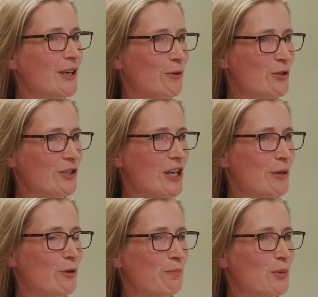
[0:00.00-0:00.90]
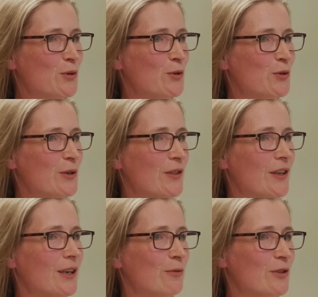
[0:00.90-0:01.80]
I wouldn't say I'm on board with
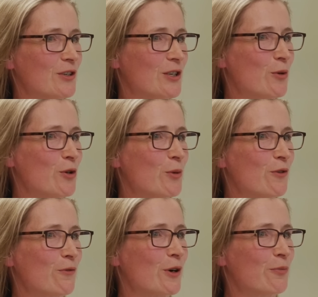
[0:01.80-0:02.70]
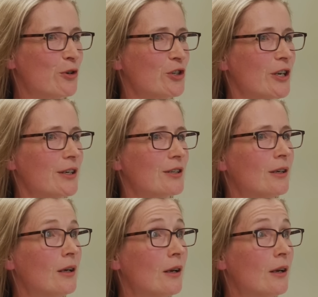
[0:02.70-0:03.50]
the with the Simone de Beauvoir project.